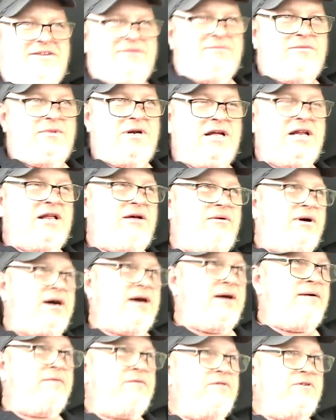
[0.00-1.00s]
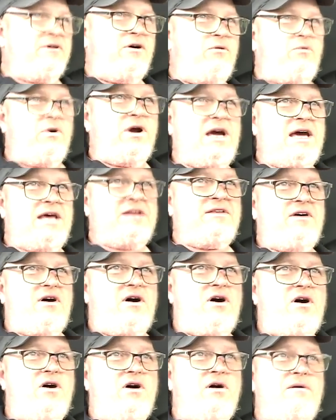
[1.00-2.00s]
But anyway, so we're heading
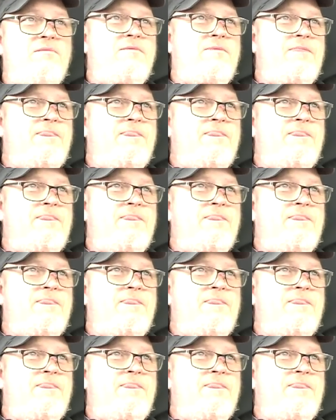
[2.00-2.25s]
home.